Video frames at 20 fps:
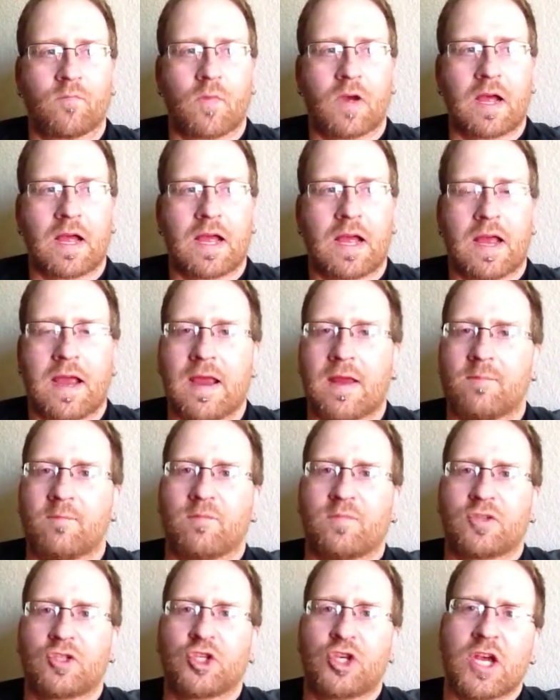I had
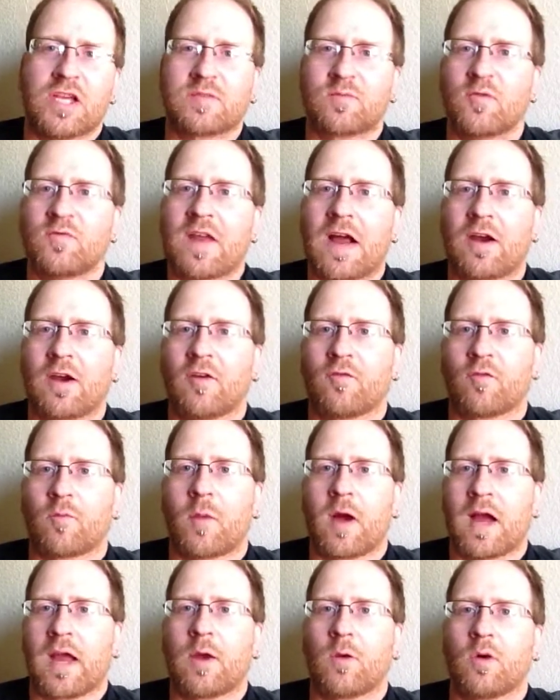just moved out here
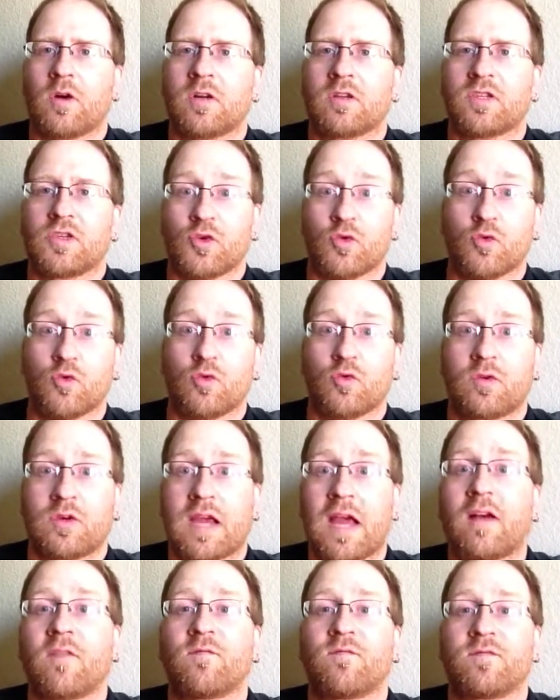from Iowa to
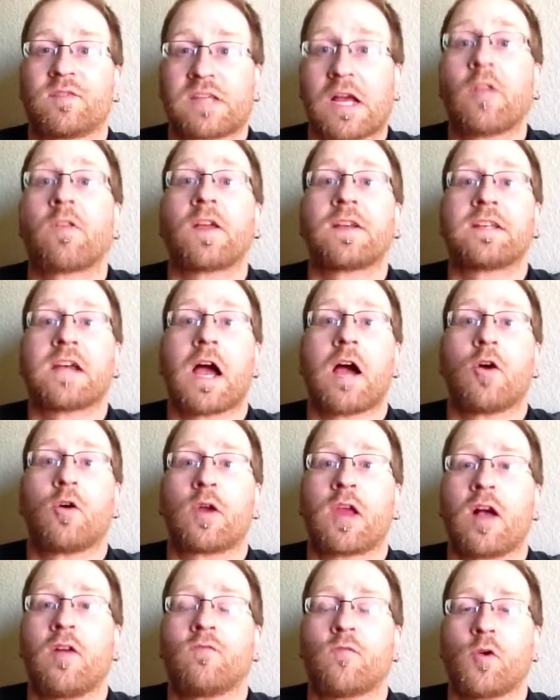South Lake Tahoe,
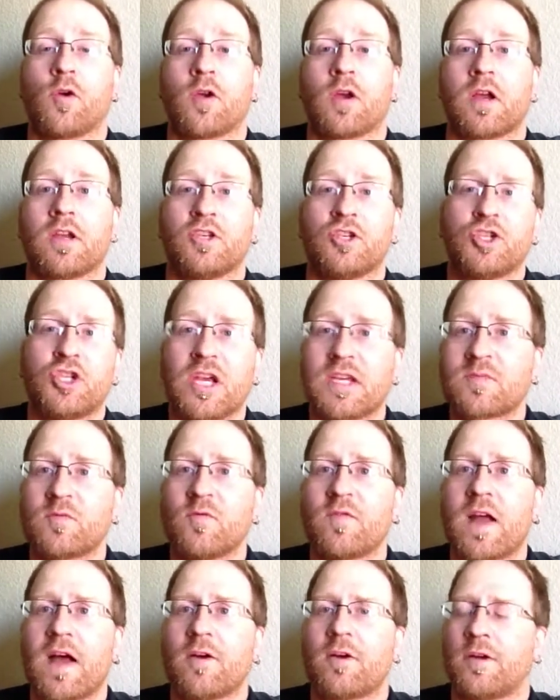California. Just
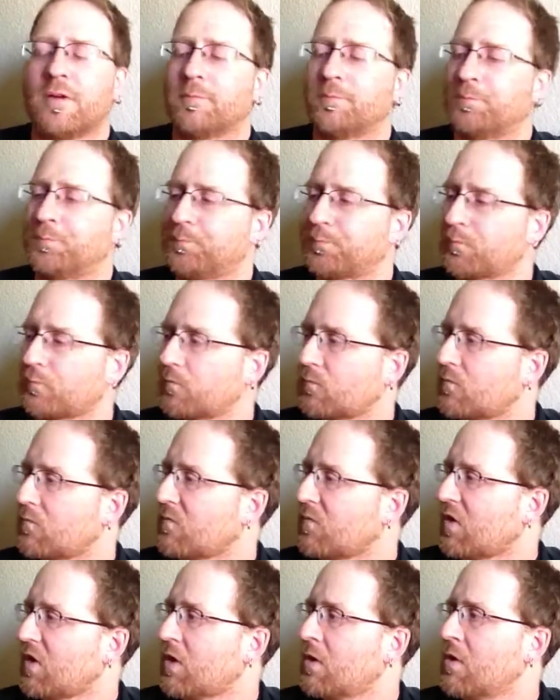moved out here,
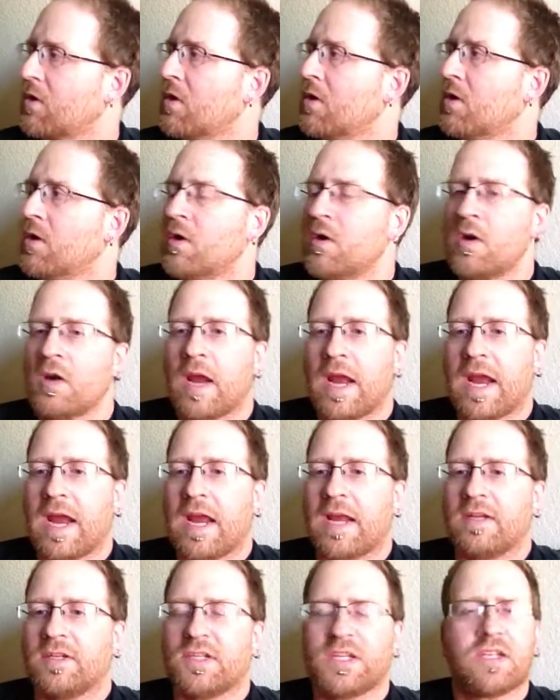
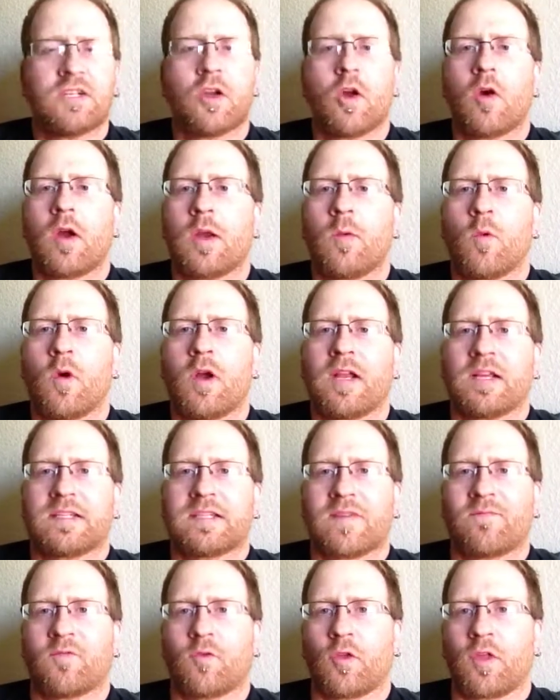and didn't know anyone
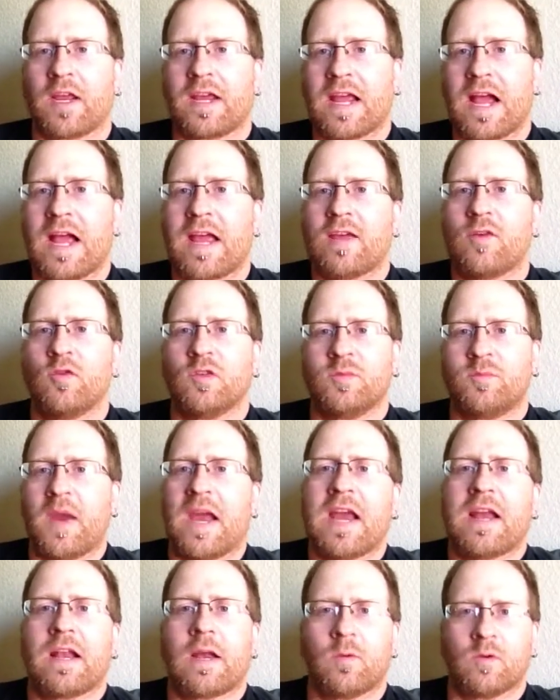except for the guy whose
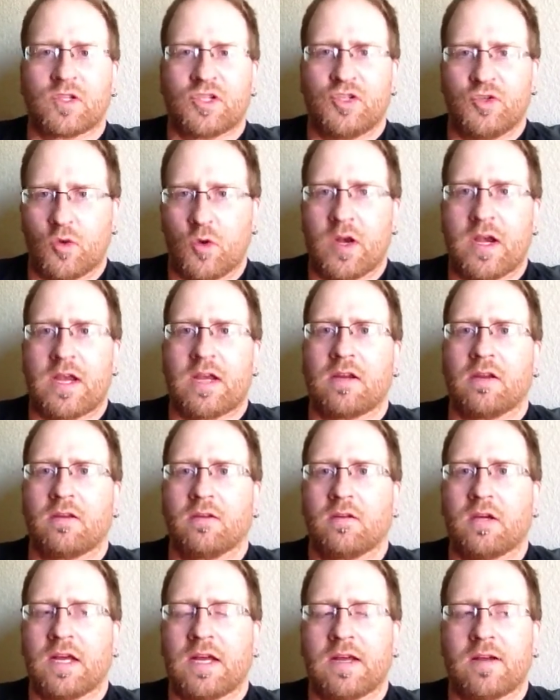band I was joining.
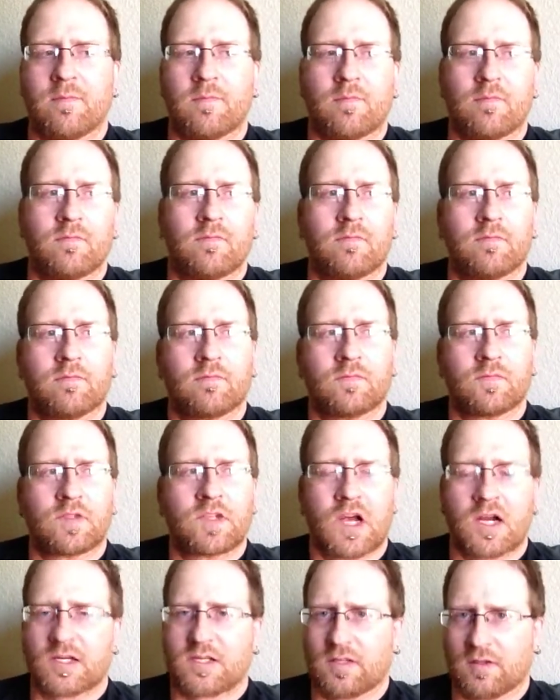
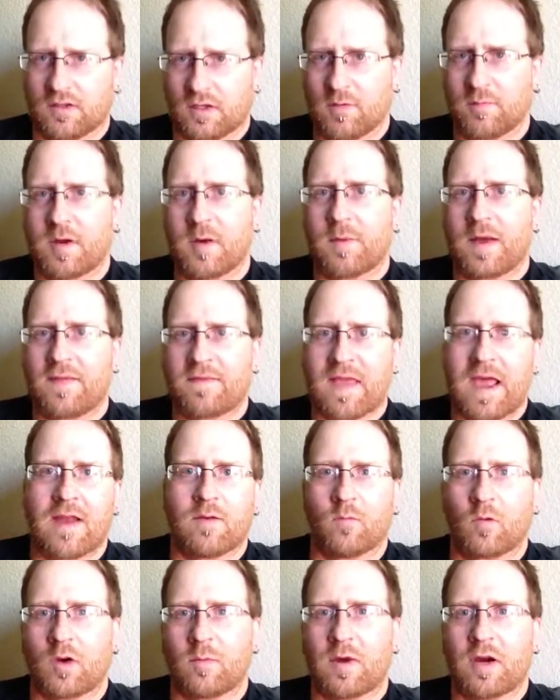Talked a little bit about that
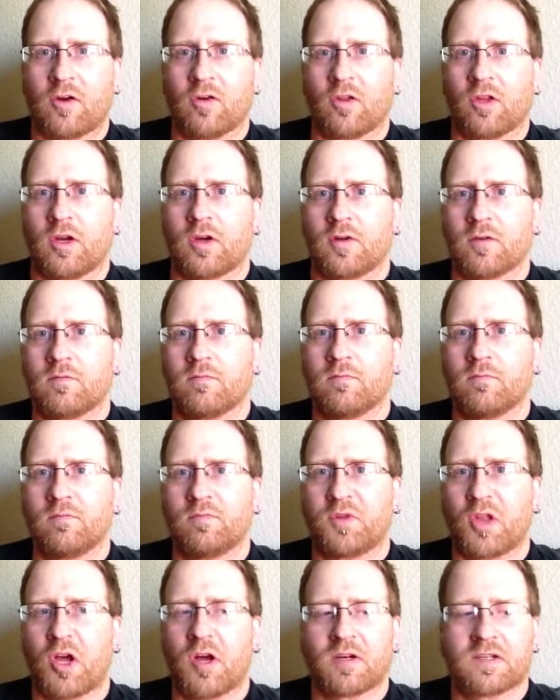in one of my earlier
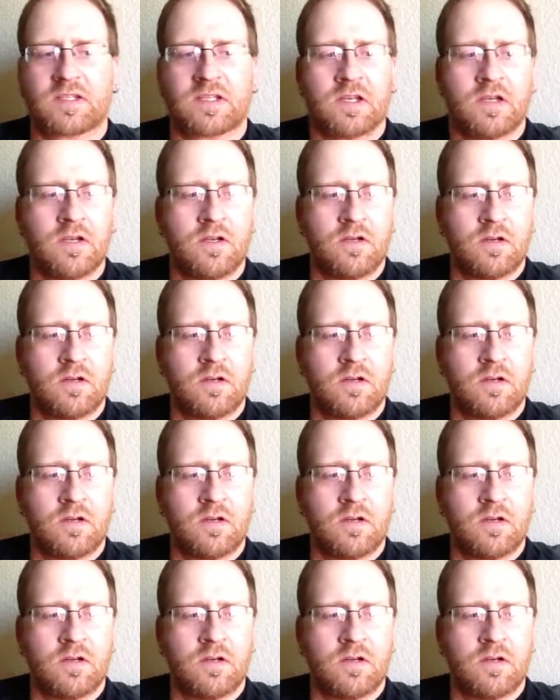blogs.